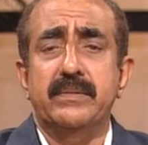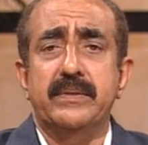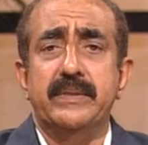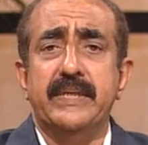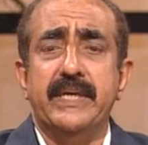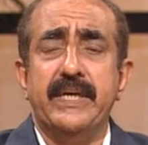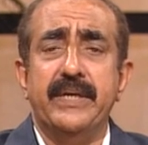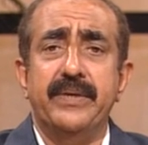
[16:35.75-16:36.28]

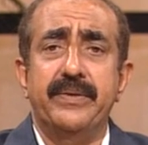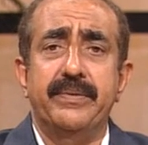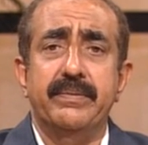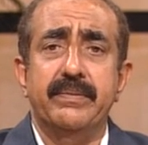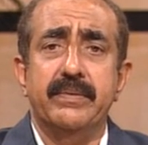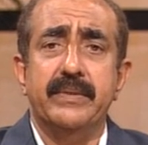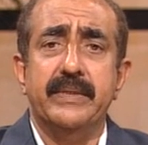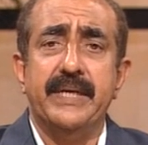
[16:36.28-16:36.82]
decade
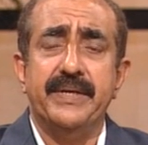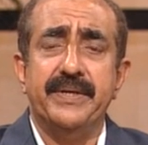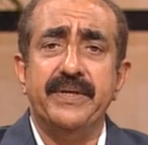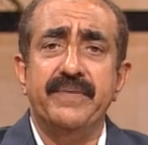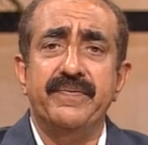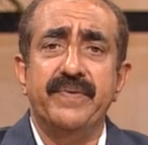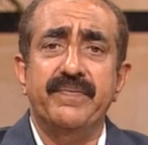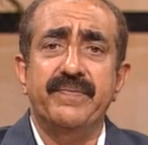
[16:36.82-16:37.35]

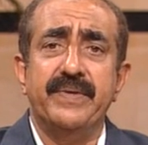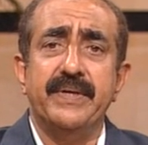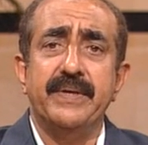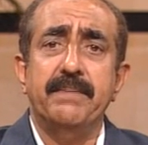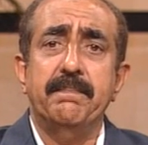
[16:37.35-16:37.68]
1950,